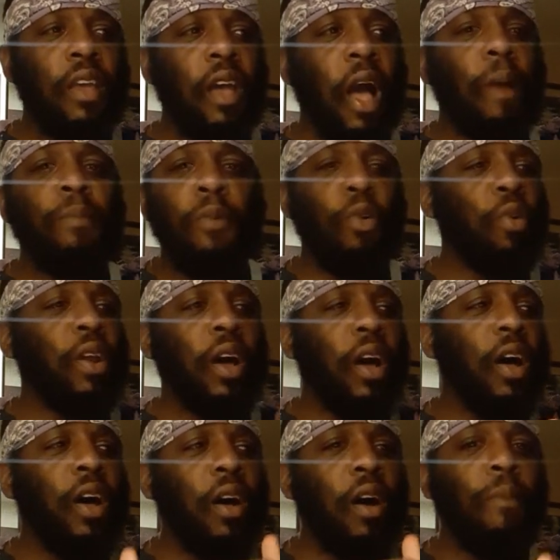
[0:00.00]
I'm going
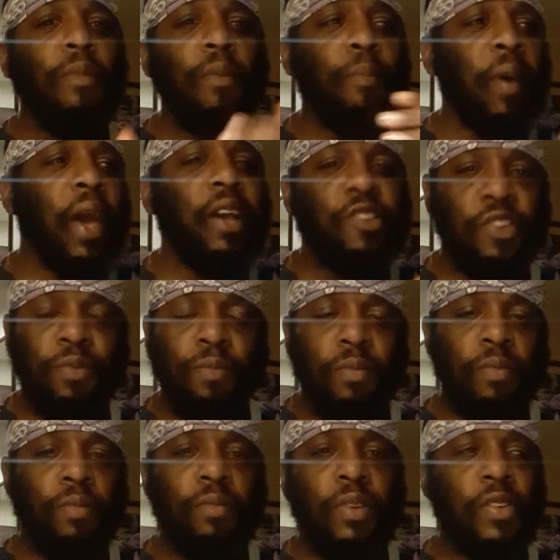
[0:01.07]
to bash him.
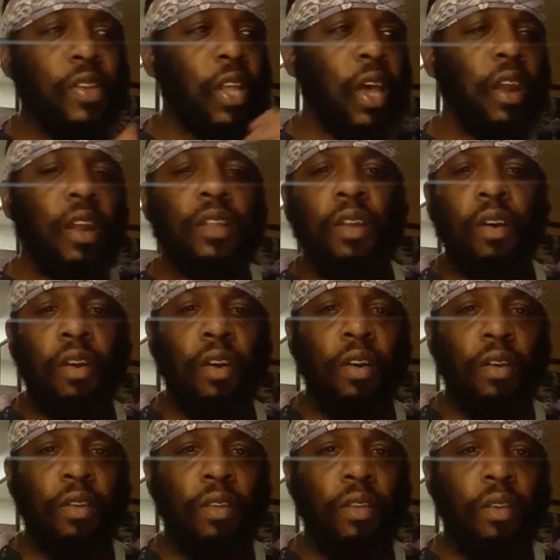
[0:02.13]
This, that, and the third,
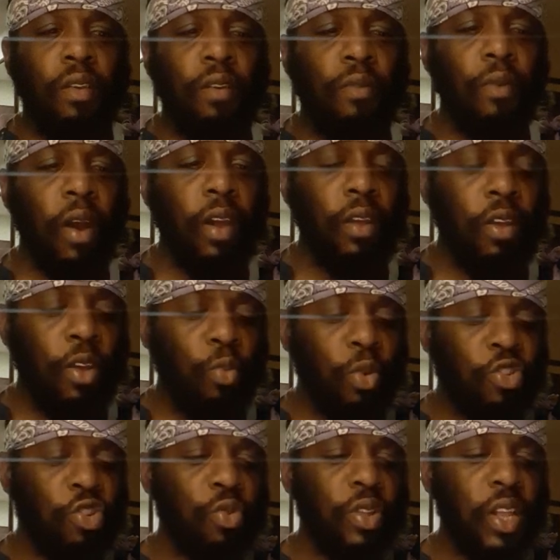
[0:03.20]
right?
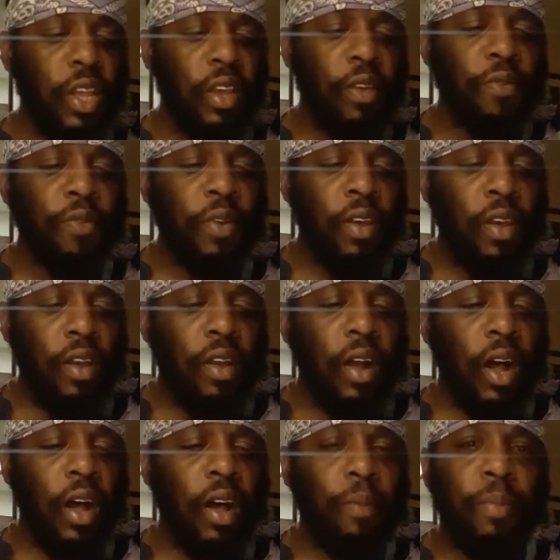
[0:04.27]
Once you leave
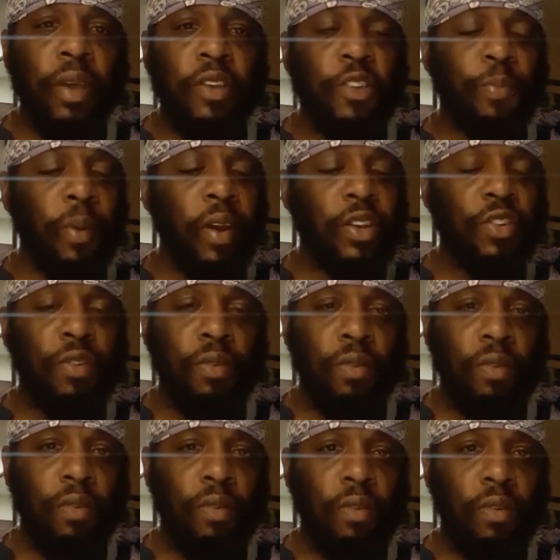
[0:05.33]
being spiritual,
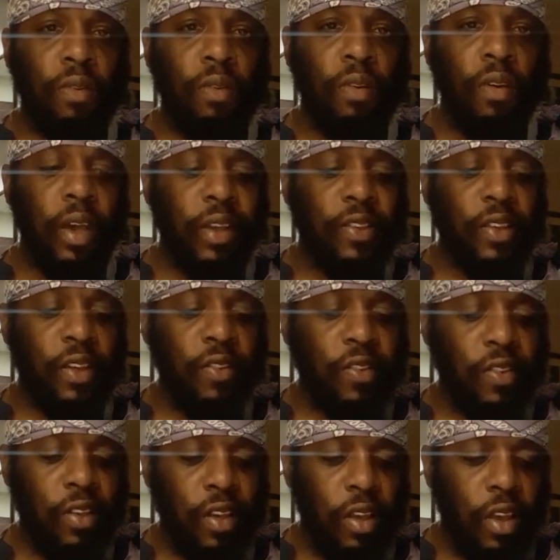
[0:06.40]
it
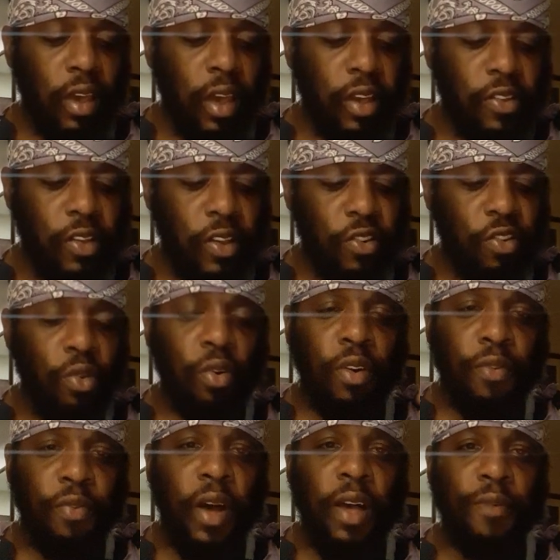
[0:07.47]
says you're going to
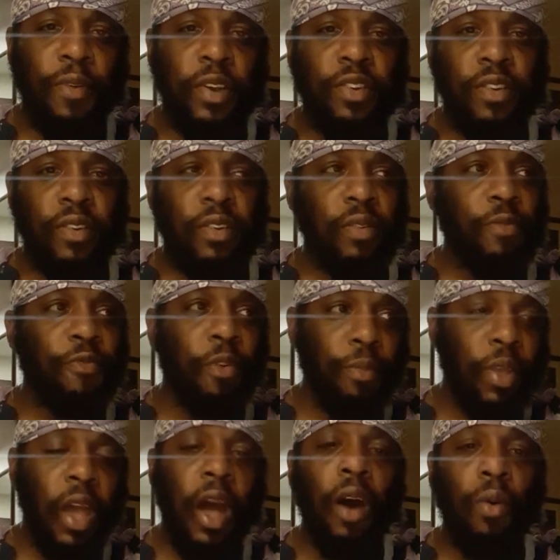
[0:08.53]
find vengeance from
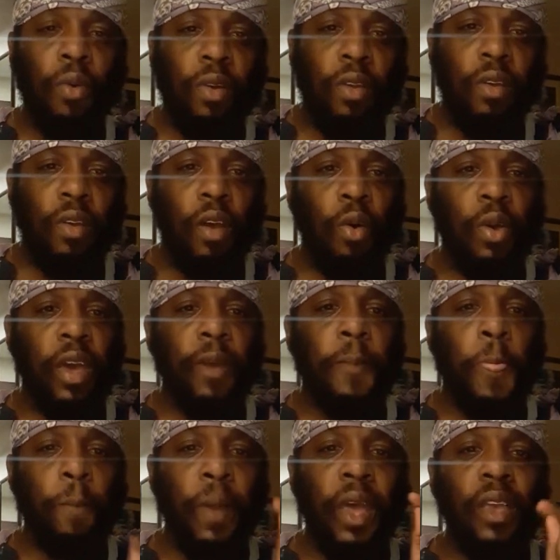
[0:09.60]
Yahweh, okay?
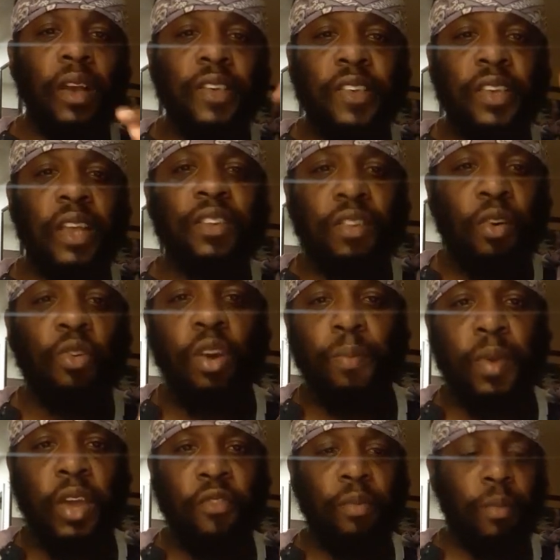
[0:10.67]
And your sins are going to
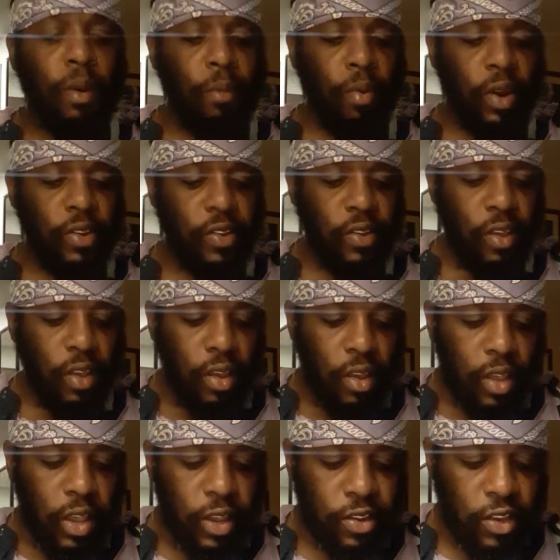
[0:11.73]
be in remembrance.
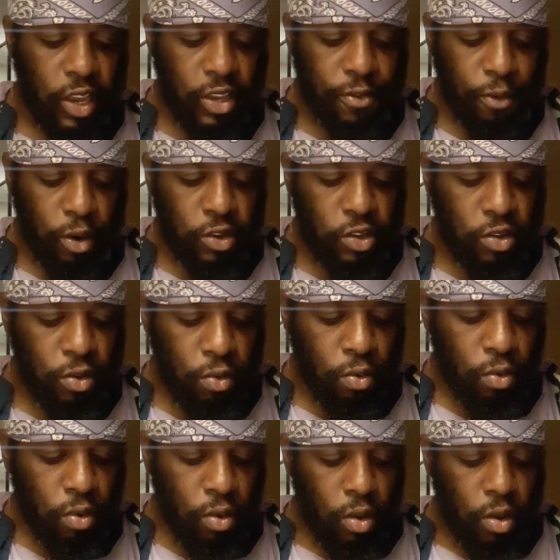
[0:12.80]
It says, verse 2,
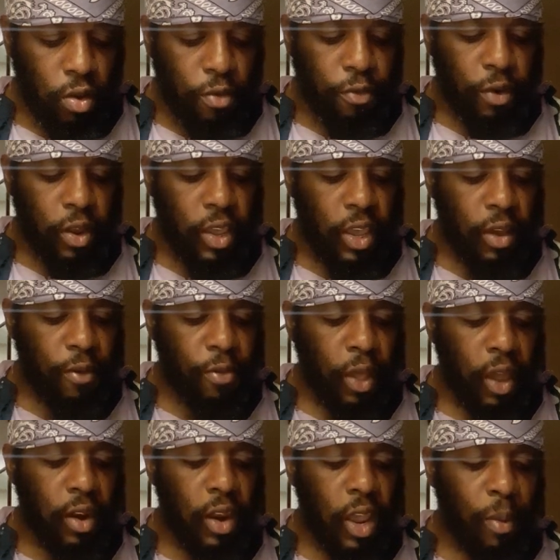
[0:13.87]
forgive
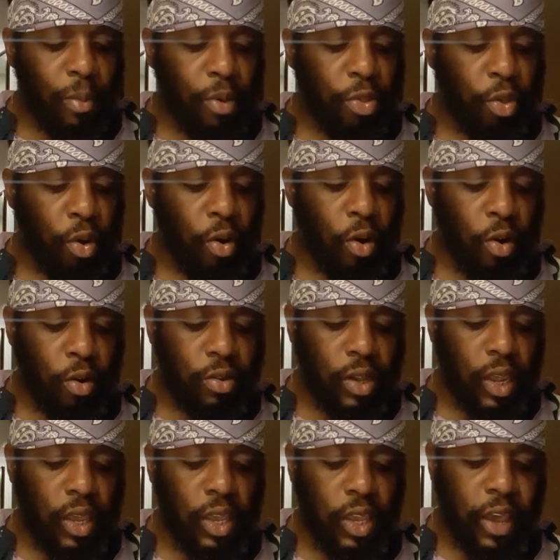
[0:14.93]
thy neighbor the hurt that
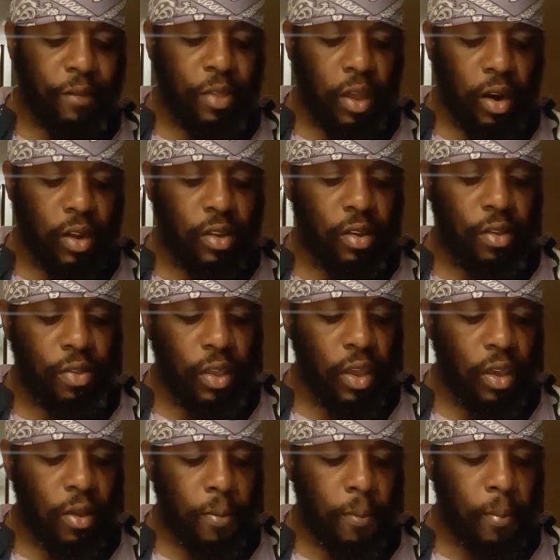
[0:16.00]
he hath done unto
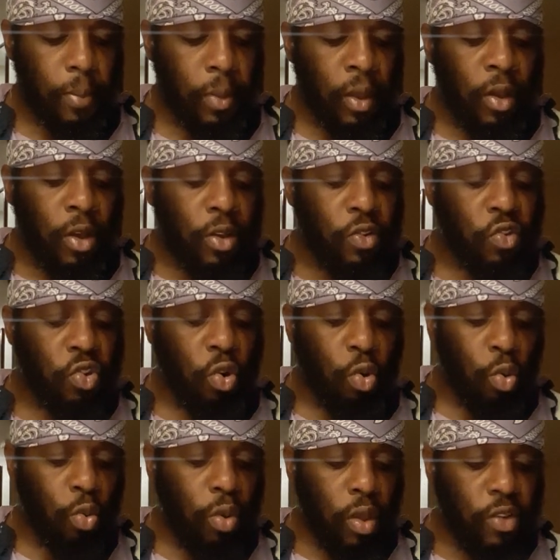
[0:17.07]
thee,
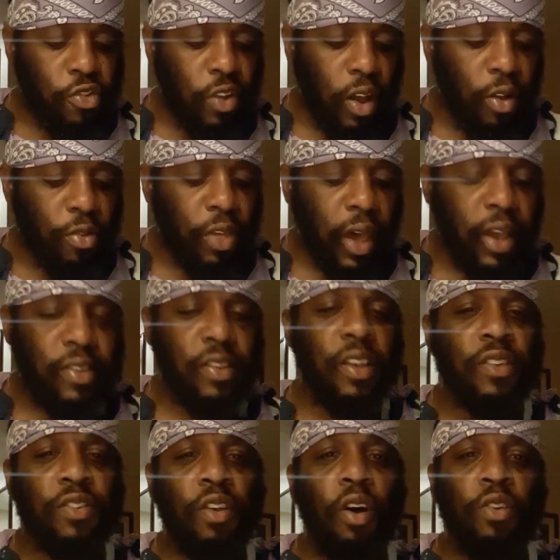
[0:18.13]
so shall thy
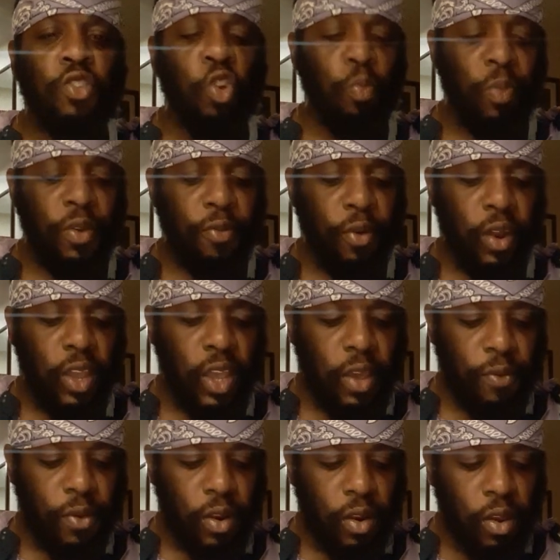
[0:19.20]
sins also be
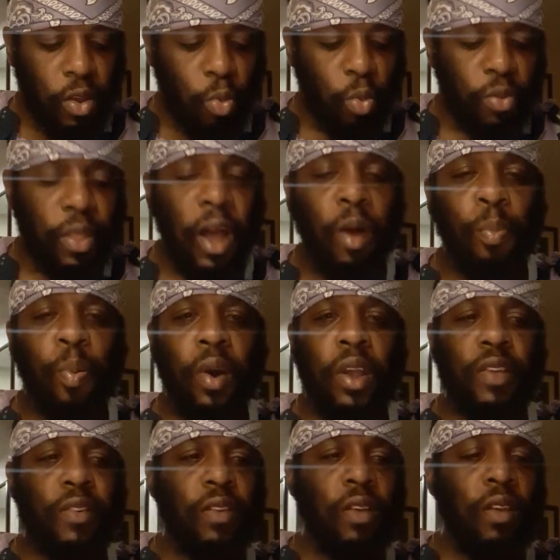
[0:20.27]
forgiven when thou
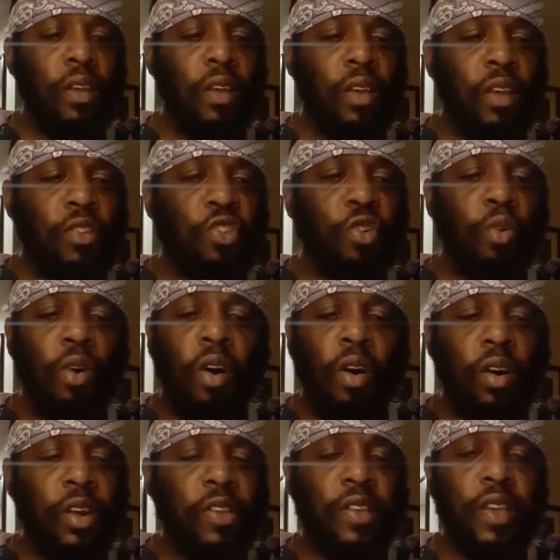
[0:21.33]
prayest. So all
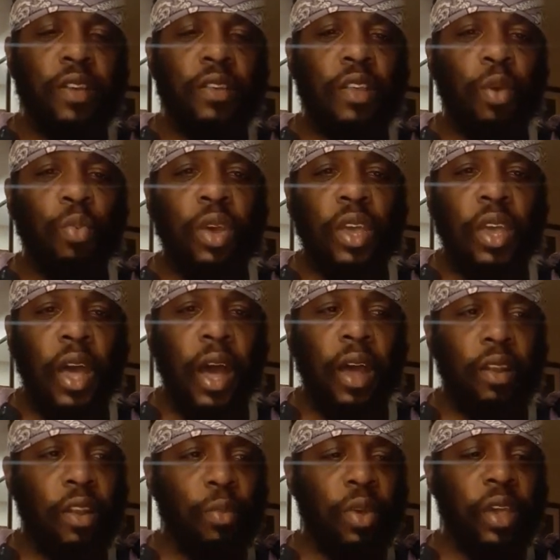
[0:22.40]
the sins that we
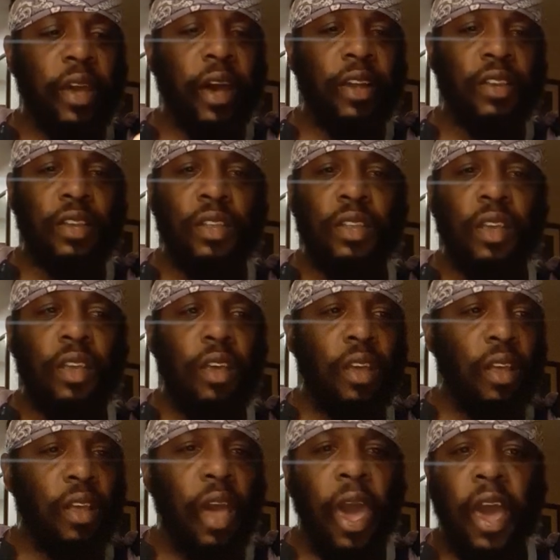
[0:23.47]
got, that we constantly
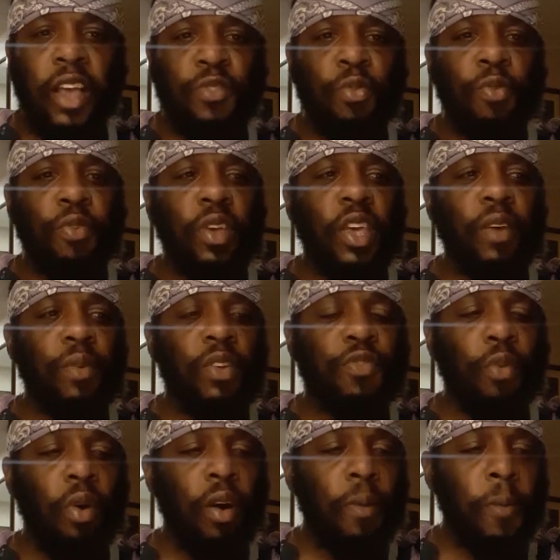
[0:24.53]
ask for forgiveness
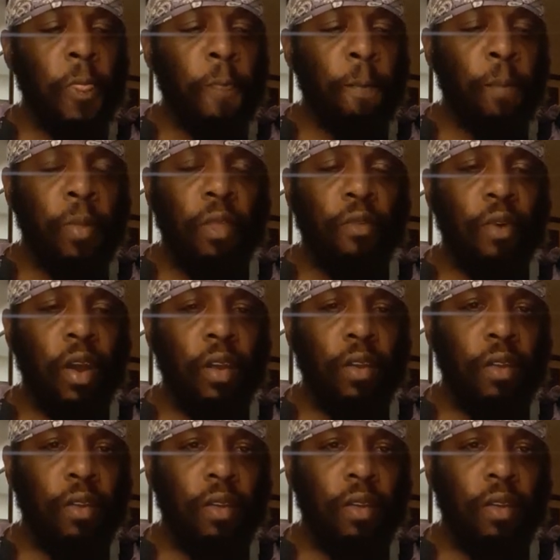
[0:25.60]
for, right?